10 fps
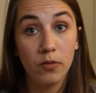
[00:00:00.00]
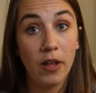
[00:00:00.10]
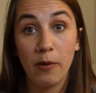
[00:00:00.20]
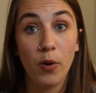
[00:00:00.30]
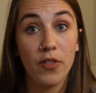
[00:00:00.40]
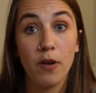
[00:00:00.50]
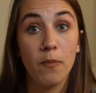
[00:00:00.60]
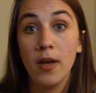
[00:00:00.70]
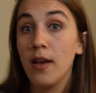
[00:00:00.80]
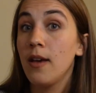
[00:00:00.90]
I wear
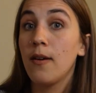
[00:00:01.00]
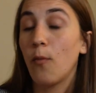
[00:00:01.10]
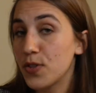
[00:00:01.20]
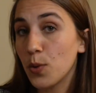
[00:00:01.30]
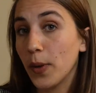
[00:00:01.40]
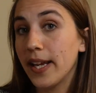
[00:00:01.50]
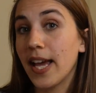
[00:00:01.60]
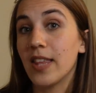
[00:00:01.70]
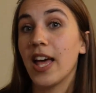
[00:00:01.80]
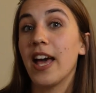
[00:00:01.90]
them once a week,
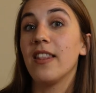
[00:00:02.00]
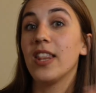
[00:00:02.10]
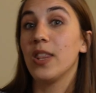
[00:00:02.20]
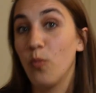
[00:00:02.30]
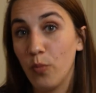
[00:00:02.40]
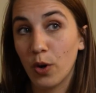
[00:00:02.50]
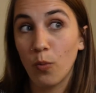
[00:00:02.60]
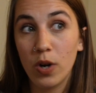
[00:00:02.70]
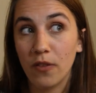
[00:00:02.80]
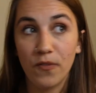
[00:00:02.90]
and then they're
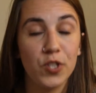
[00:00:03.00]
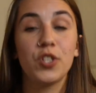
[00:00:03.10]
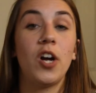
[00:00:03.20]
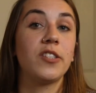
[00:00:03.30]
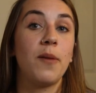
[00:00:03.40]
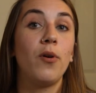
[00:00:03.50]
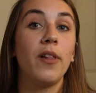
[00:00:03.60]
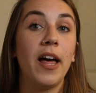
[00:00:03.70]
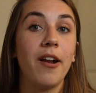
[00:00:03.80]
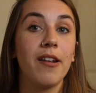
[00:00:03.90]
one of the first socks I pull
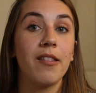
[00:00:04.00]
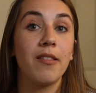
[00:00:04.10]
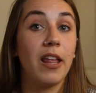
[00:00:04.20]
out of,